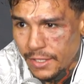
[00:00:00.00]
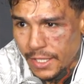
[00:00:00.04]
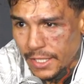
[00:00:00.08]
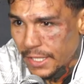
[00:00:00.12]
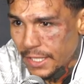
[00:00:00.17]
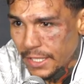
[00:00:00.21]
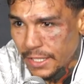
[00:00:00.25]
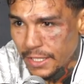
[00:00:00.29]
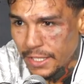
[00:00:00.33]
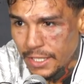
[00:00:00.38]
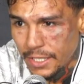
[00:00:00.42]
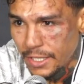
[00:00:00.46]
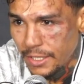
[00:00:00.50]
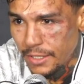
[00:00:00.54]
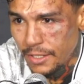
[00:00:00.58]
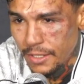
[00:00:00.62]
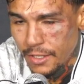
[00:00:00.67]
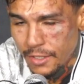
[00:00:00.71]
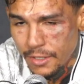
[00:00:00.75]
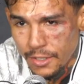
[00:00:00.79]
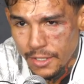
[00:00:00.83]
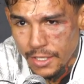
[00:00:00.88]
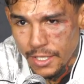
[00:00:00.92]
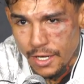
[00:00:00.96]
Like he
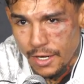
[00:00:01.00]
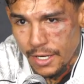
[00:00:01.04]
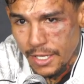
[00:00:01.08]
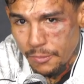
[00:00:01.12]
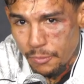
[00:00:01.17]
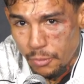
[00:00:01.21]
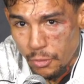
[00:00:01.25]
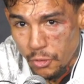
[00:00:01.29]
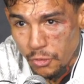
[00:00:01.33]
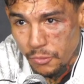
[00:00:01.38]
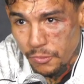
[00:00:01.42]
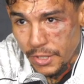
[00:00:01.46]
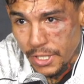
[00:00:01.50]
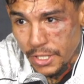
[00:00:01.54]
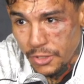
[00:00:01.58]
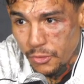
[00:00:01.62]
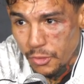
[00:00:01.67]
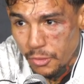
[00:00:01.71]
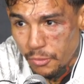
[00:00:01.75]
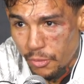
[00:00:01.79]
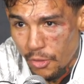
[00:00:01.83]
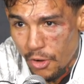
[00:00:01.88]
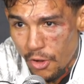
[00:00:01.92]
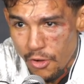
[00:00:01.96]
pulled me
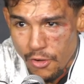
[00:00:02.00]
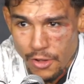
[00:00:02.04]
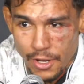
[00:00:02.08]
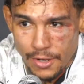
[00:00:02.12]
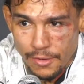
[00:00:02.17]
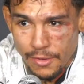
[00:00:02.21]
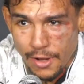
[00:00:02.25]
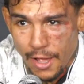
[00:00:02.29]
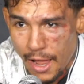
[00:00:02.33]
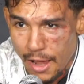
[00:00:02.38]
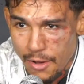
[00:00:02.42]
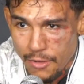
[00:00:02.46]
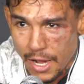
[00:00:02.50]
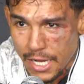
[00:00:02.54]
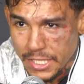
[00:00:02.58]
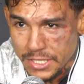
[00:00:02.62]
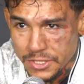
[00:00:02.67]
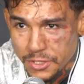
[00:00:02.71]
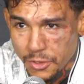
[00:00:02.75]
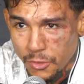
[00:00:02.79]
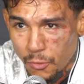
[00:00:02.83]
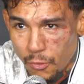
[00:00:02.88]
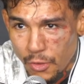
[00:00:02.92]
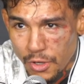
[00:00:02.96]
into a brawl, and I
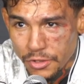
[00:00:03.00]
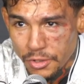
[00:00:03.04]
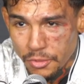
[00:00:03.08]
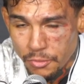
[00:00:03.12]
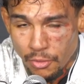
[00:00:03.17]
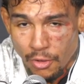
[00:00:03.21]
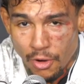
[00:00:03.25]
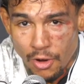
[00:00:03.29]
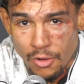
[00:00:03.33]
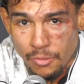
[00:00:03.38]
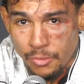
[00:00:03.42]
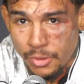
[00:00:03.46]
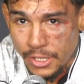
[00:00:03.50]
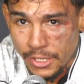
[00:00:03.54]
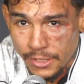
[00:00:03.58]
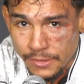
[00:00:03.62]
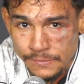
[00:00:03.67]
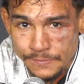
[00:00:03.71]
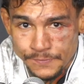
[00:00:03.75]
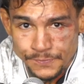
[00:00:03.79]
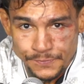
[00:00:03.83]
still won the brawl, but